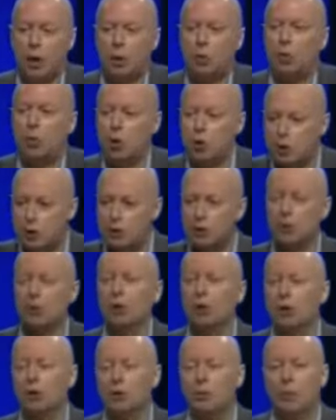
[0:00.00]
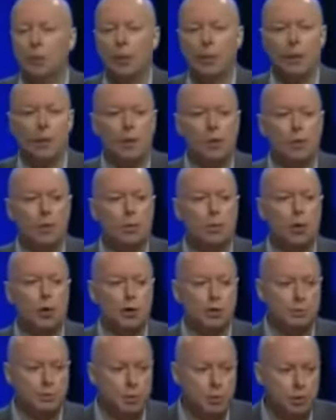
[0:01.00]
about what is good,
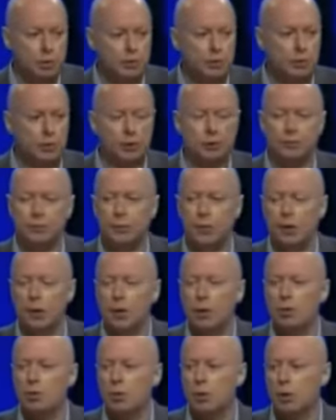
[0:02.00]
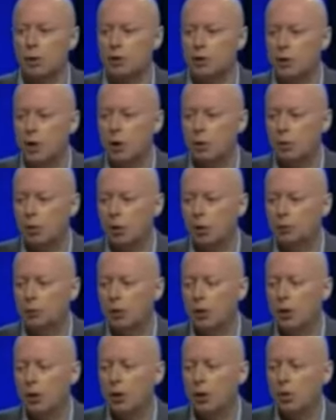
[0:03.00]
what is beautiful, what is noble,
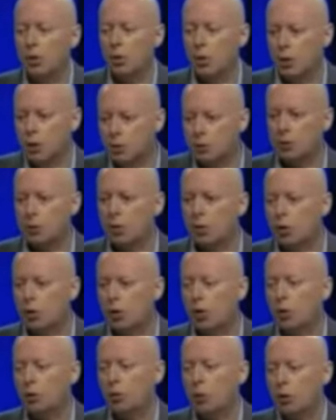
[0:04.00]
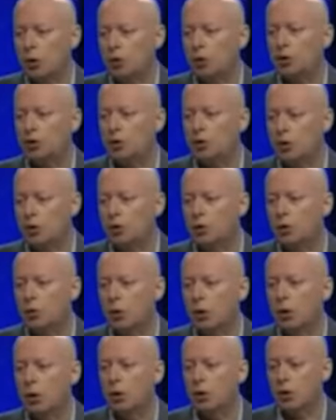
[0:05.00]
what is pure, and what is true
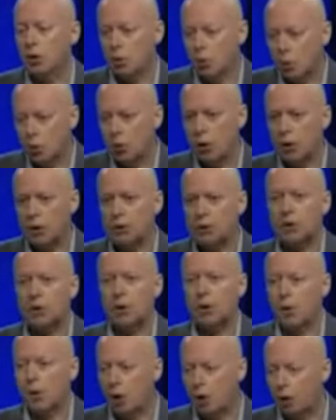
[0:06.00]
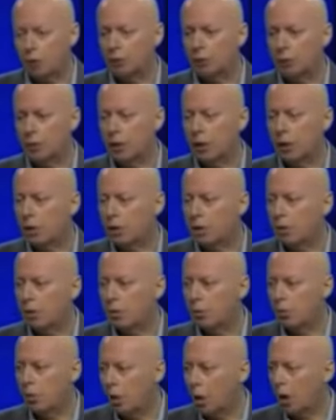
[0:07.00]
could always go on.
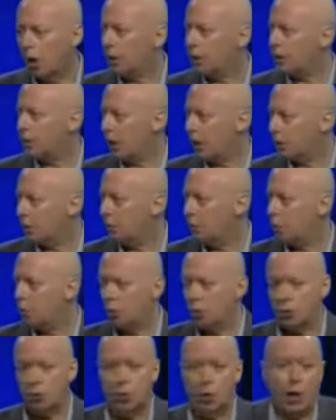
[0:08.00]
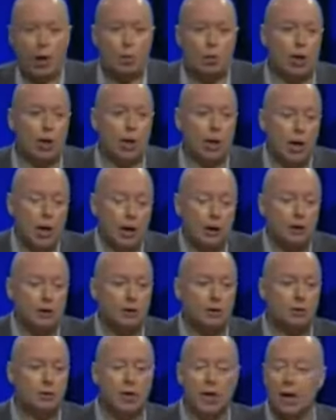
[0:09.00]
Why is that important? Why would I like
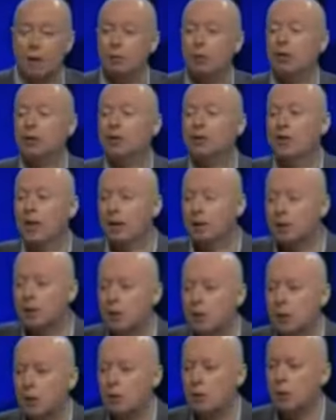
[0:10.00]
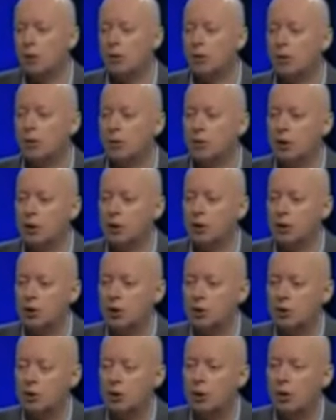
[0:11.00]
to do that? Because that's the only
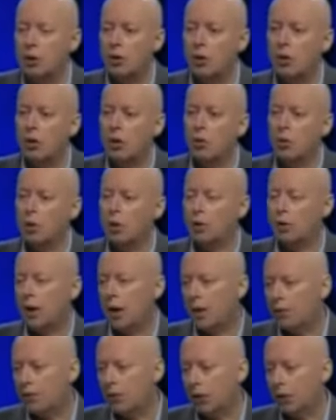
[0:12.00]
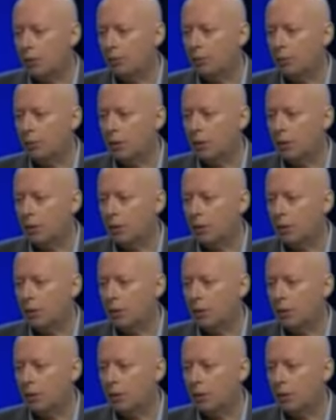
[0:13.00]
conversation worth having.